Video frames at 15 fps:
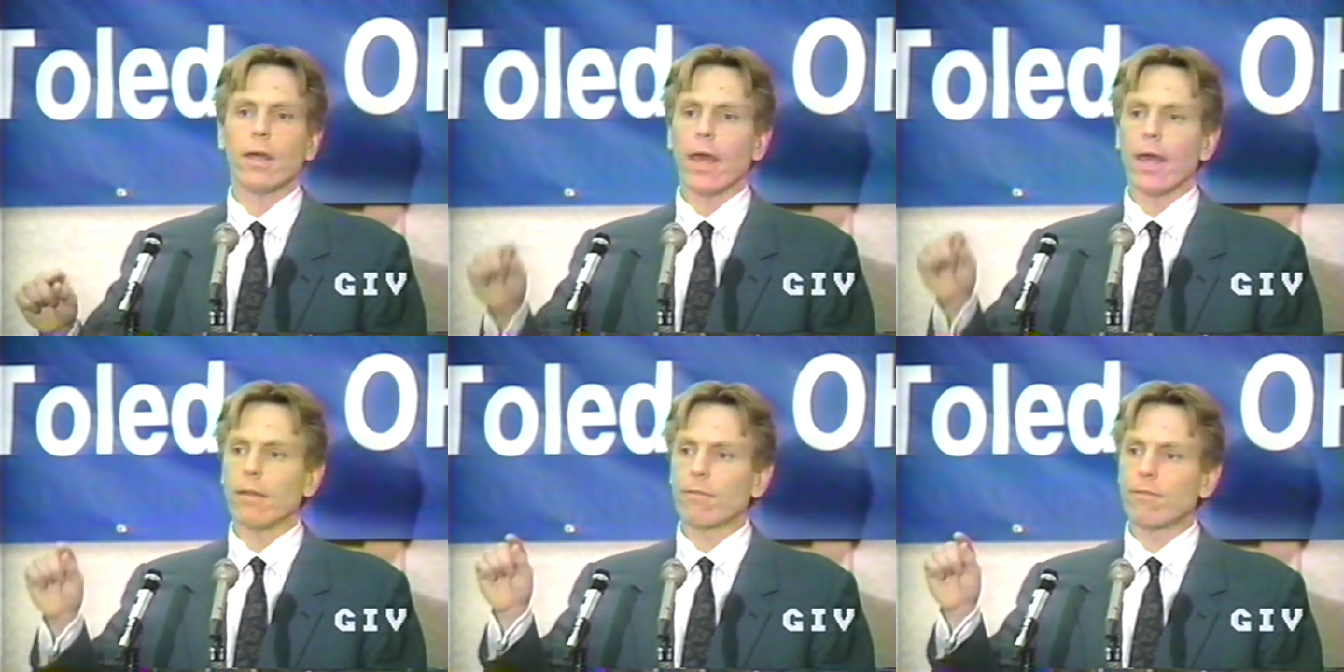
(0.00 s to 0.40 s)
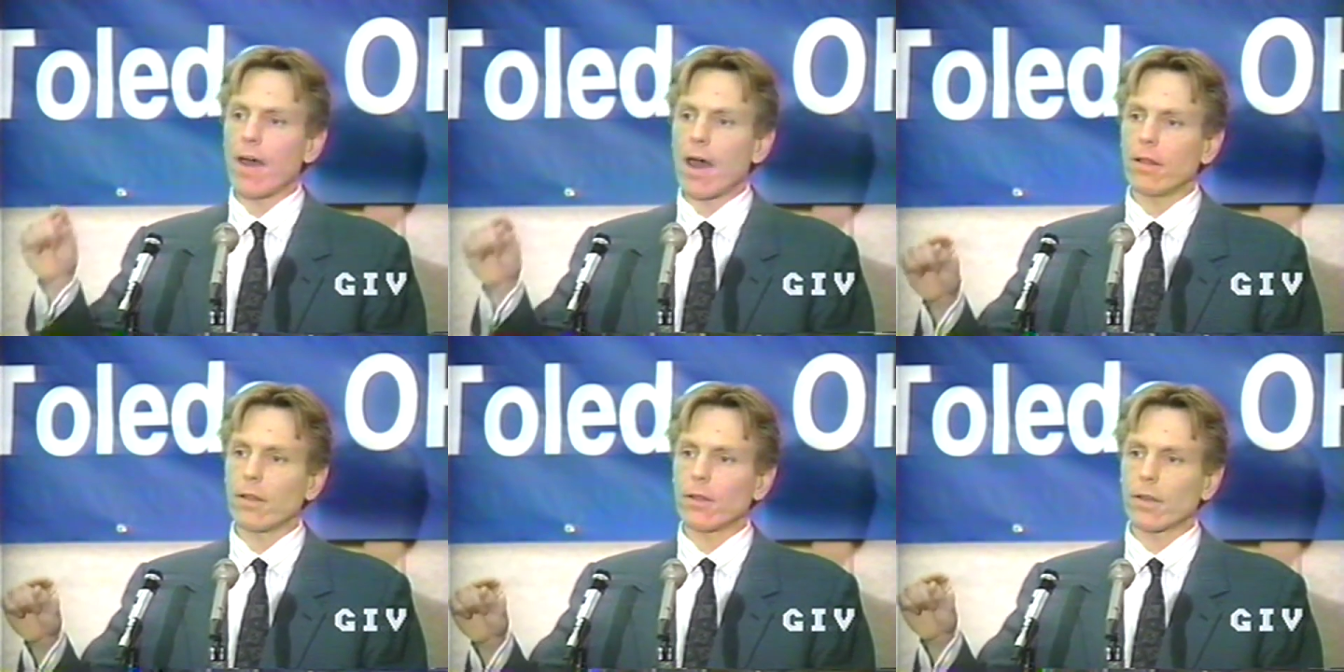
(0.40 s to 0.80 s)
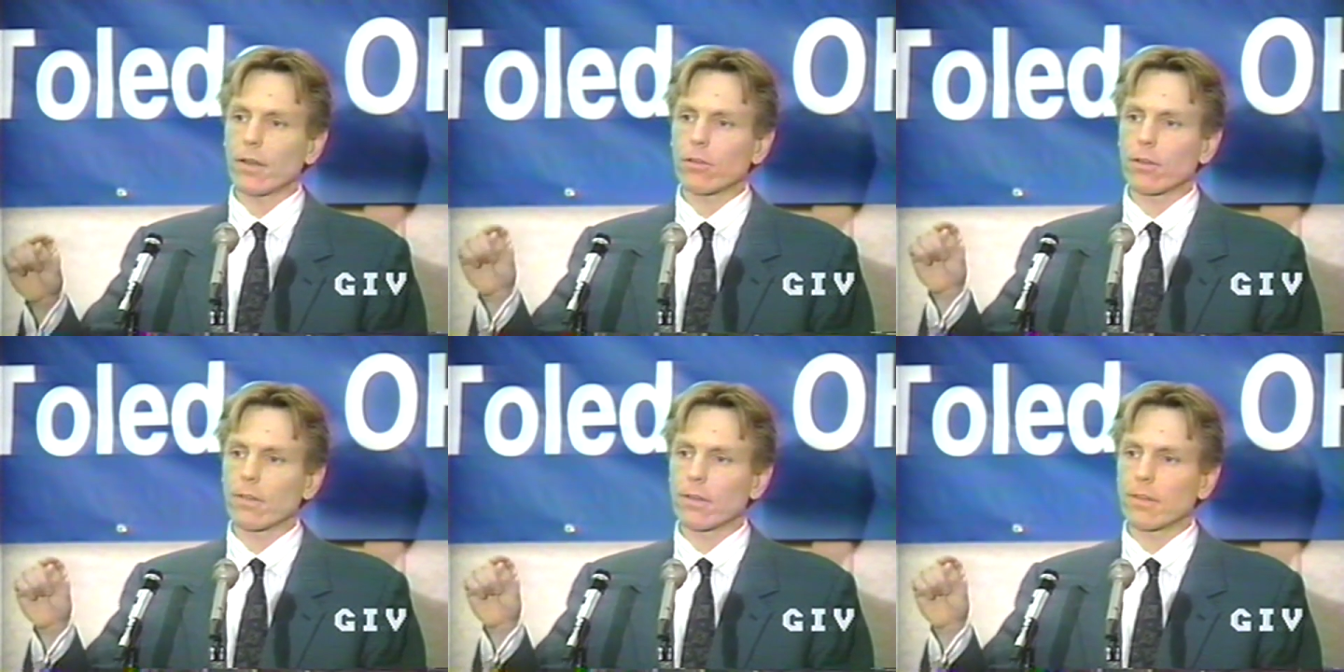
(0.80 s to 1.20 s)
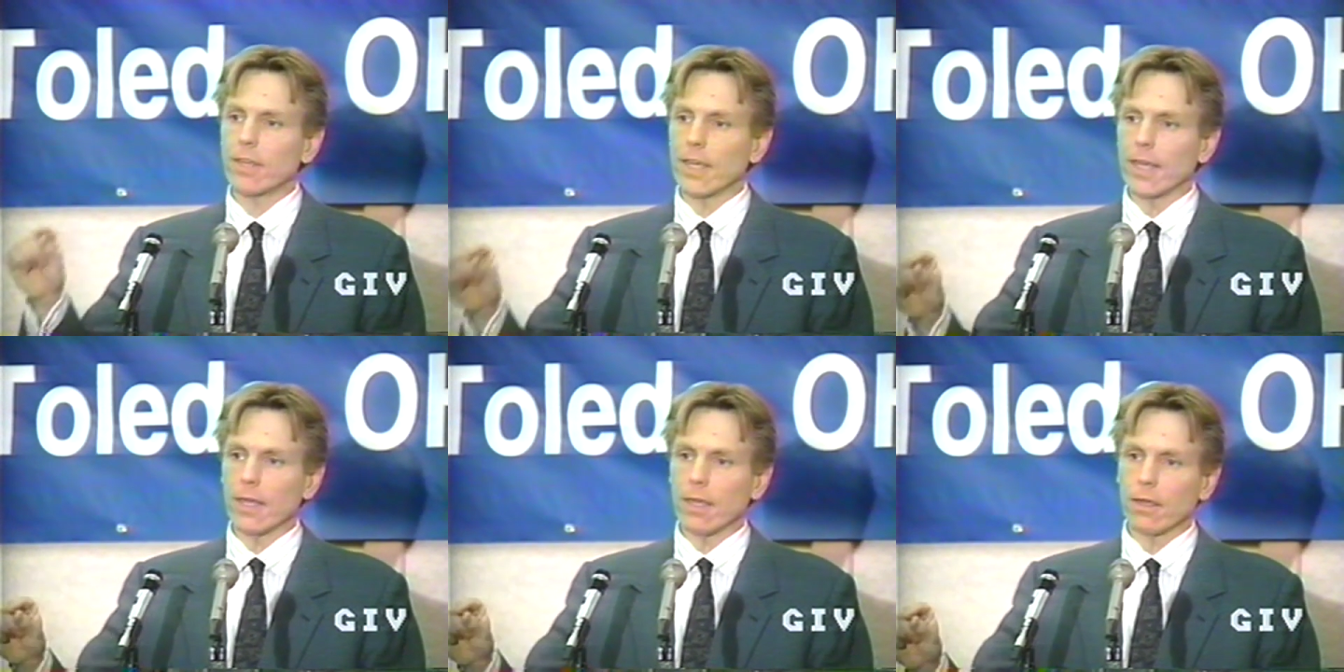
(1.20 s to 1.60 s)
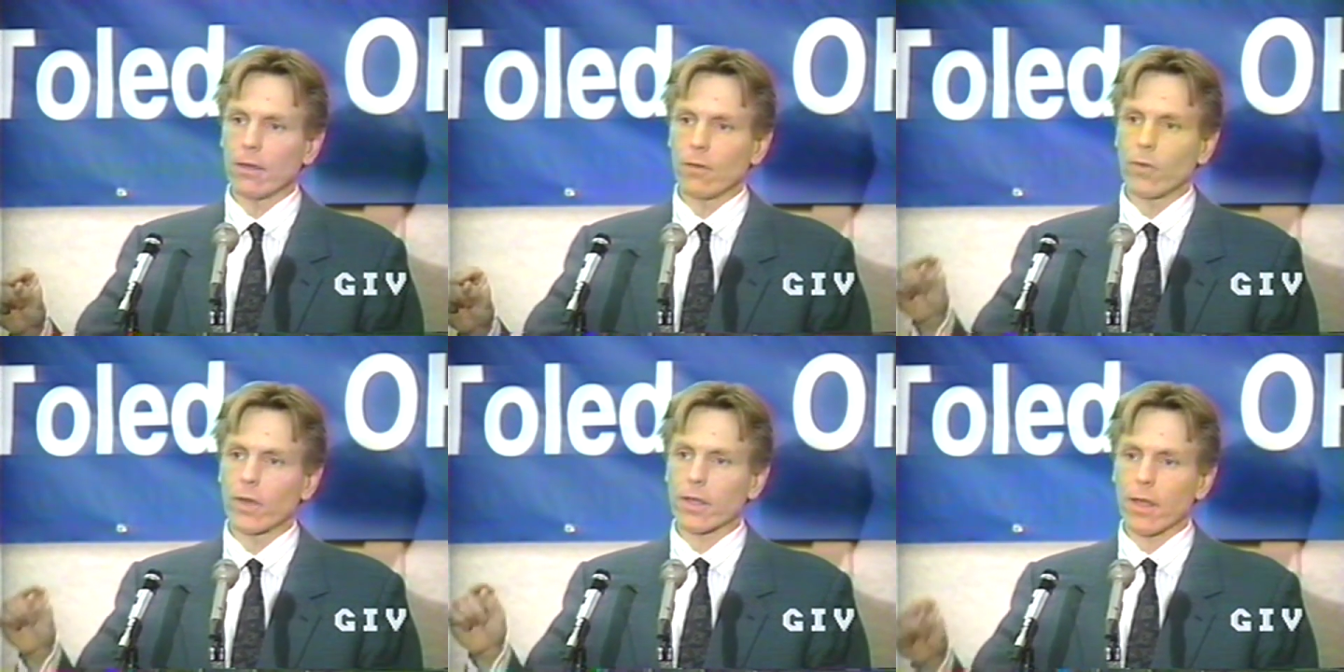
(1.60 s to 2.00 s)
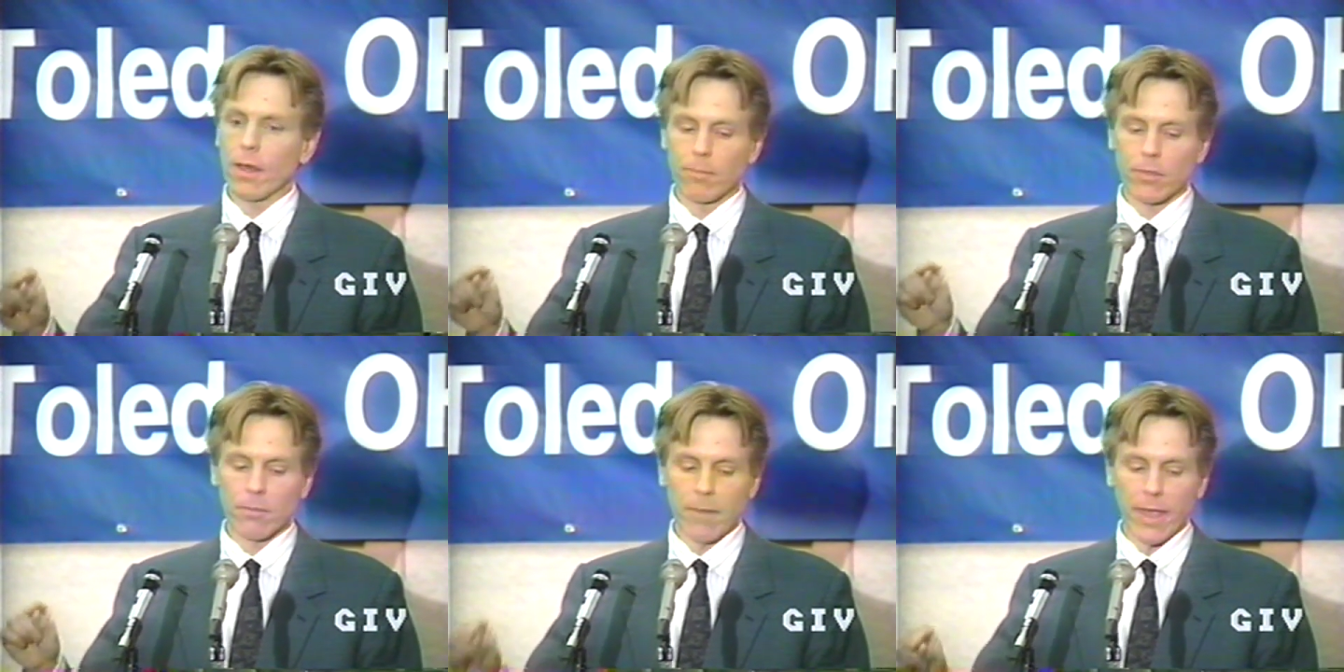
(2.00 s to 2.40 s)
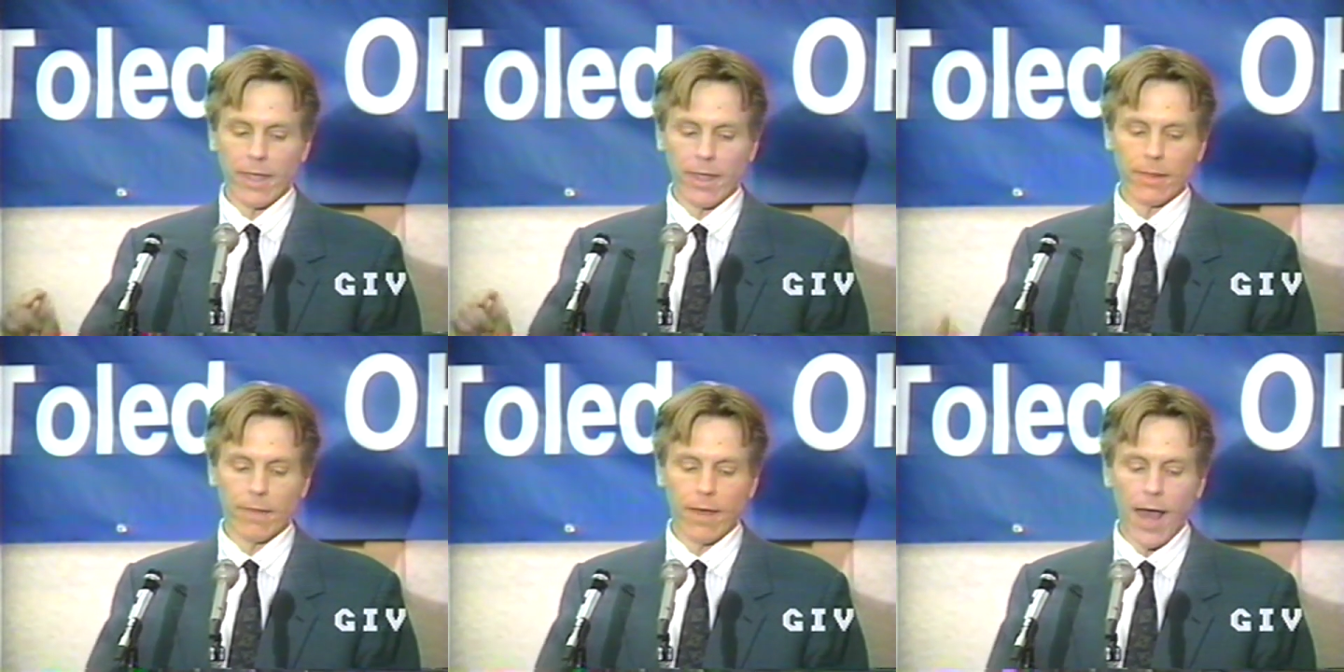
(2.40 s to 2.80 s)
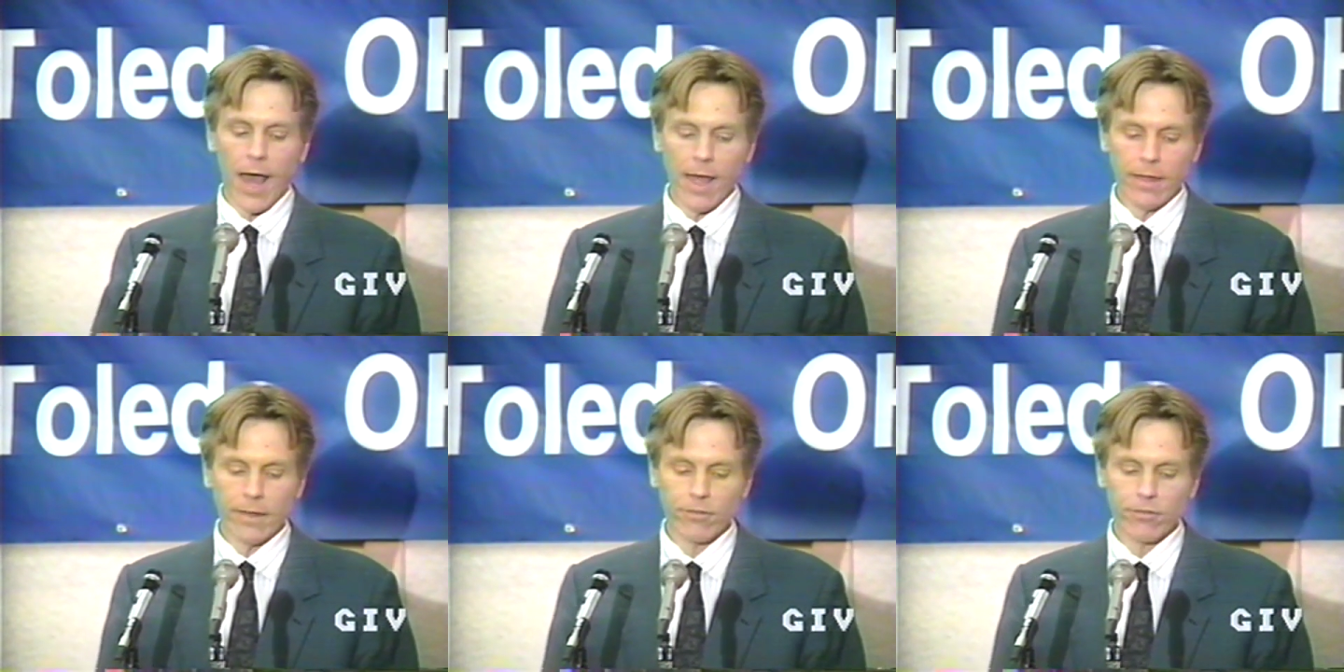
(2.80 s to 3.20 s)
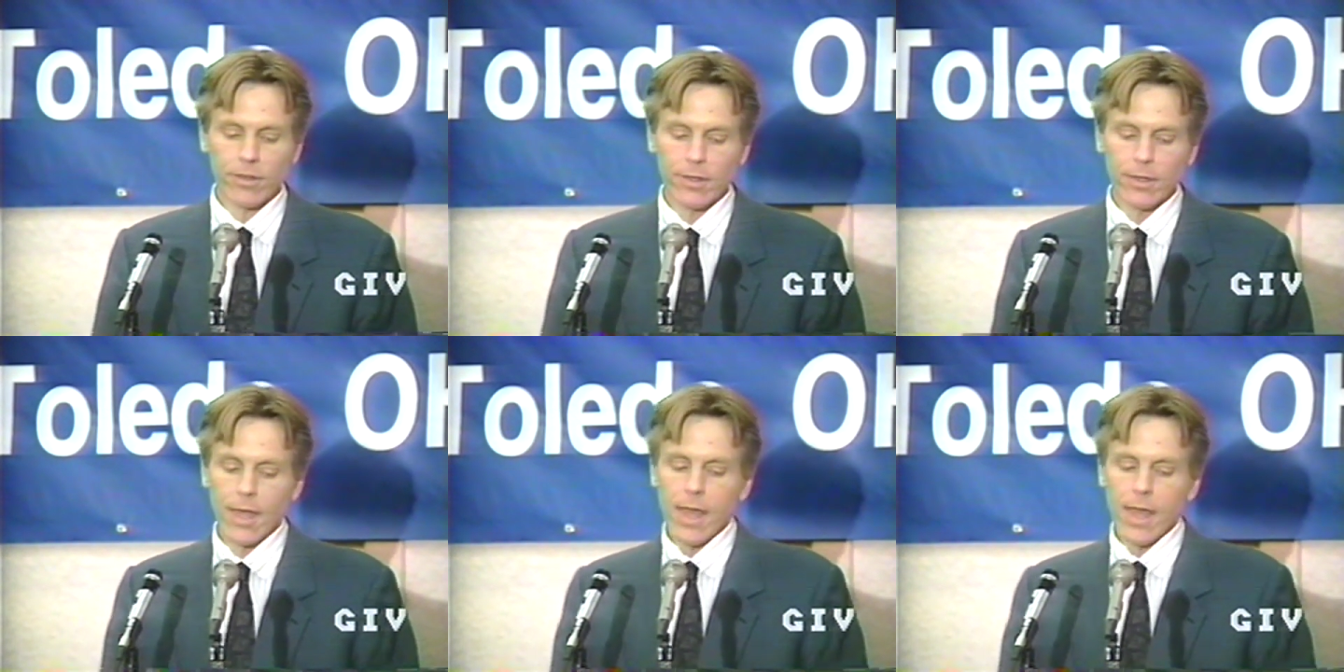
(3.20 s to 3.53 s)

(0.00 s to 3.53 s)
and followed it to the T when it comes to making the Hajj.